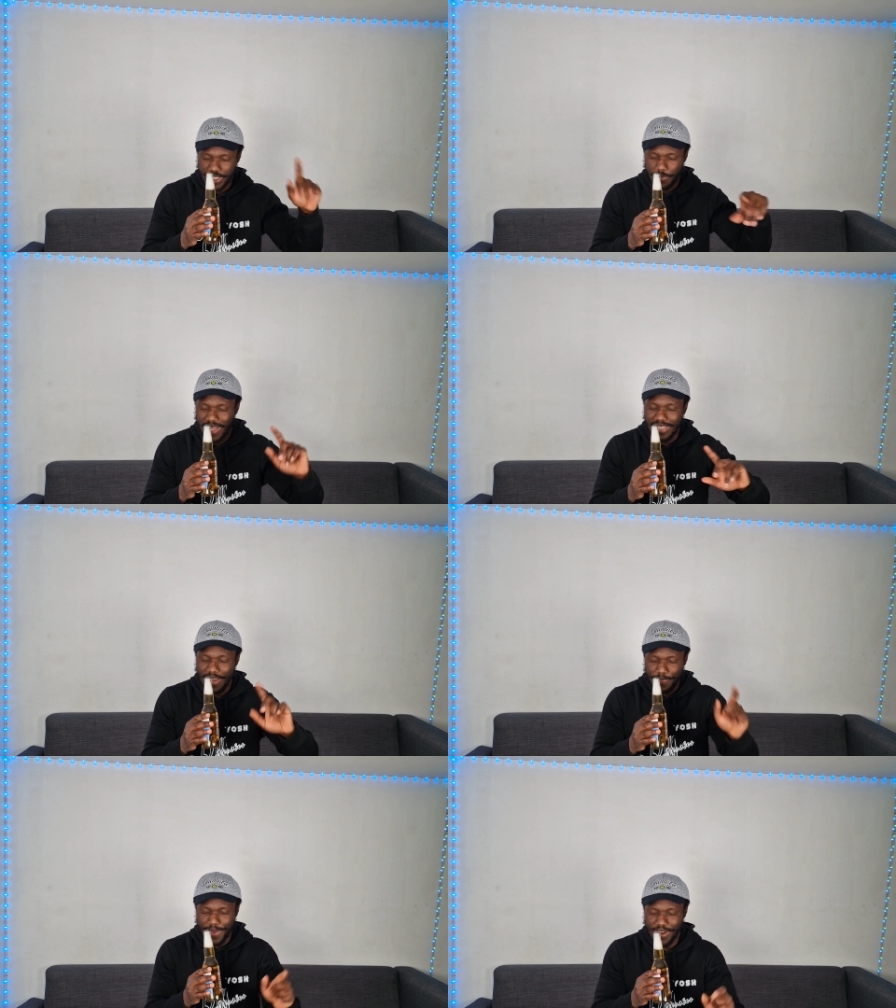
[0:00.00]
it smells
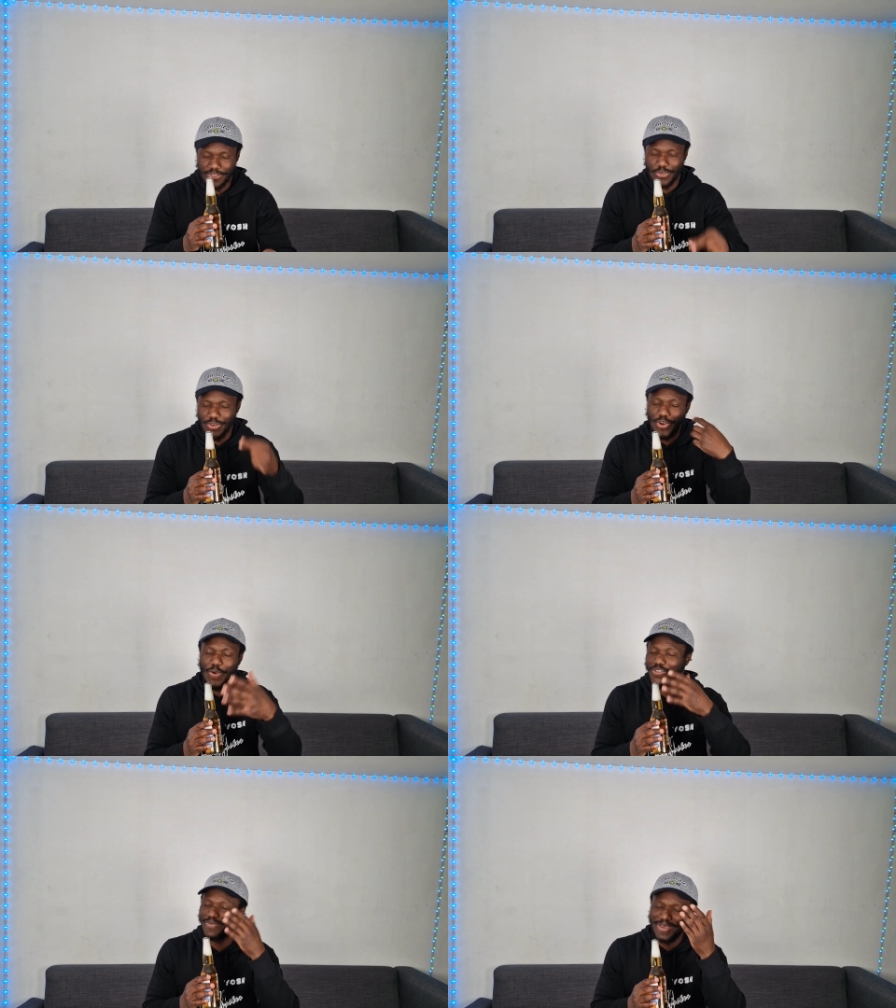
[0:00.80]
like beer, so you're
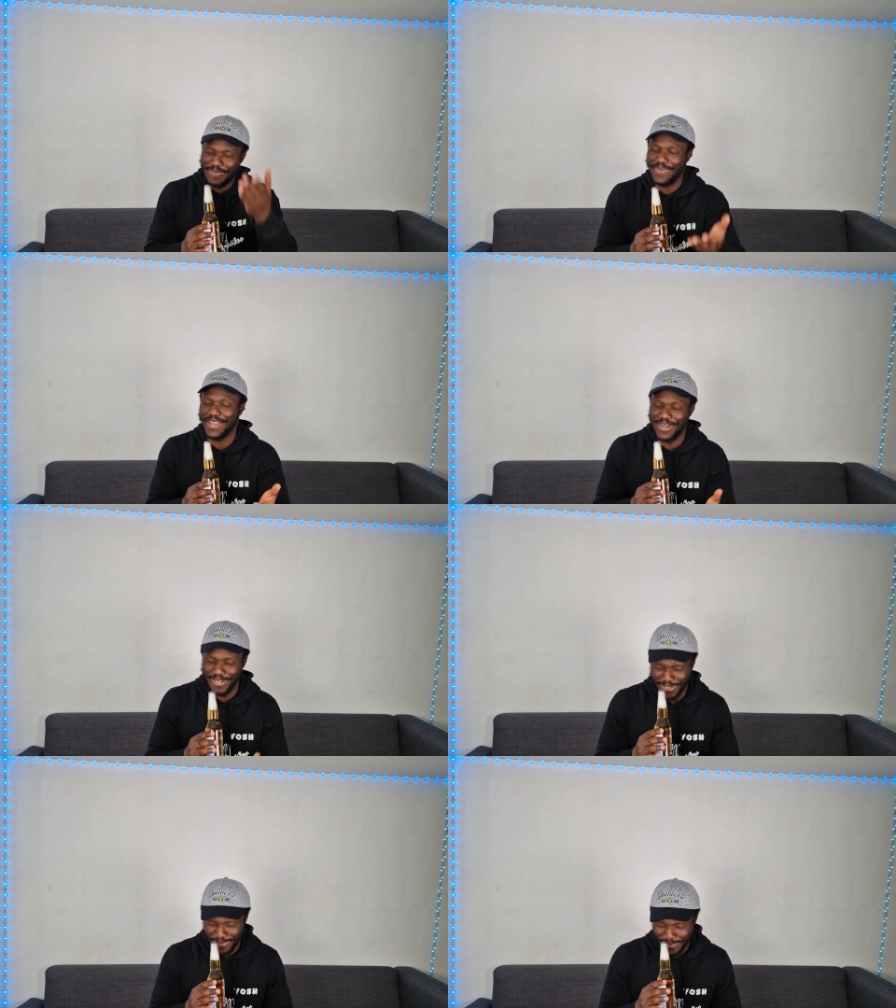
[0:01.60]
offering me beer.